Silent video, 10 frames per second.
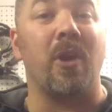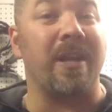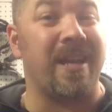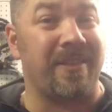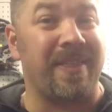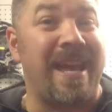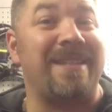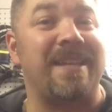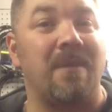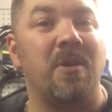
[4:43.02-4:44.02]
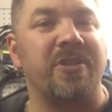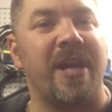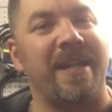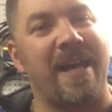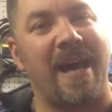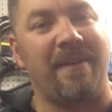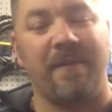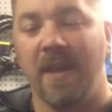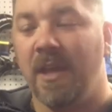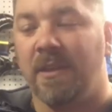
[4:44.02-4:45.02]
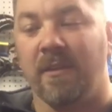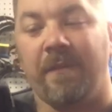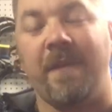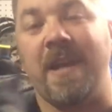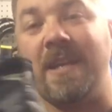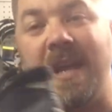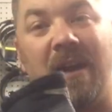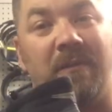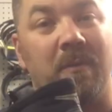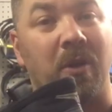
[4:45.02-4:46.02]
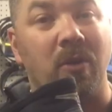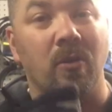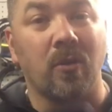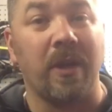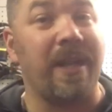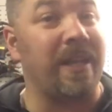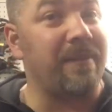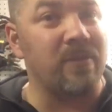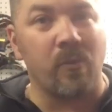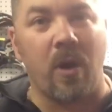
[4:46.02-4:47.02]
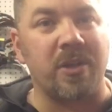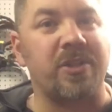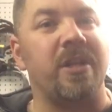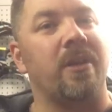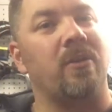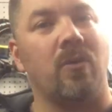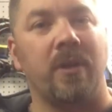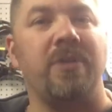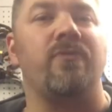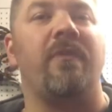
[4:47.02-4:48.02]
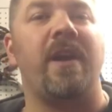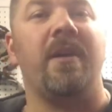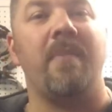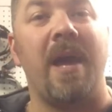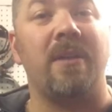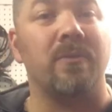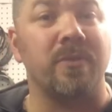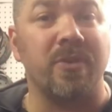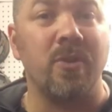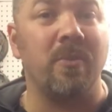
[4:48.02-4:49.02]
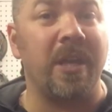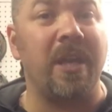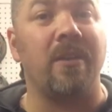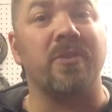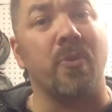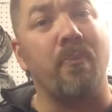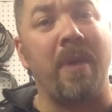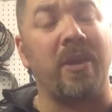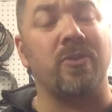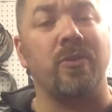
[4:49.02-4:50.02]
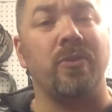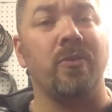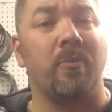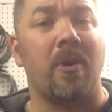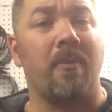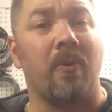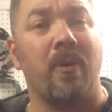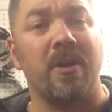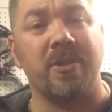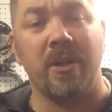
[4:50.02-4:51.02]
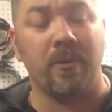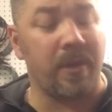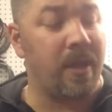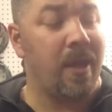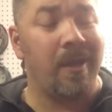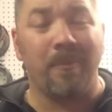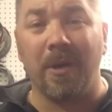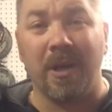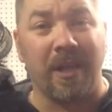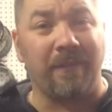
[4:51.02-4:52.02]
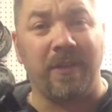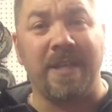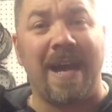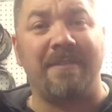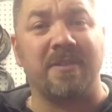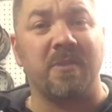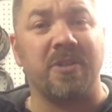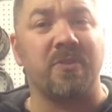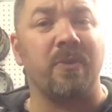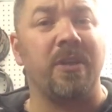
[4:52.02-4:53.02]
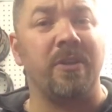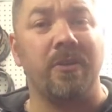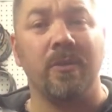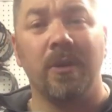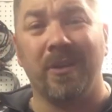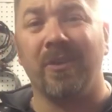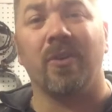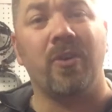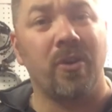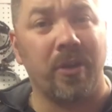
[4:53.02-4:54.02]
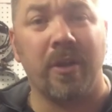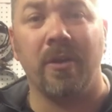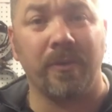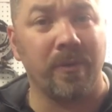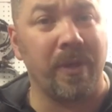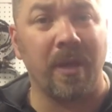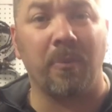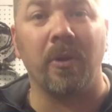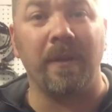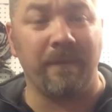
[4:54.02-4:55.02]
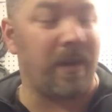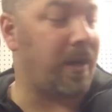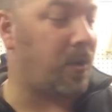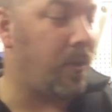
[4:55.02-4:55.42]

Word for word: to break down. That's how much I dive. They're faded out from the chlorine. Even washing it, chlorine's very bad on scuba gear, so make sure you do proper washing on it. But if you dive as much as we do, you're gonna go through neoprene very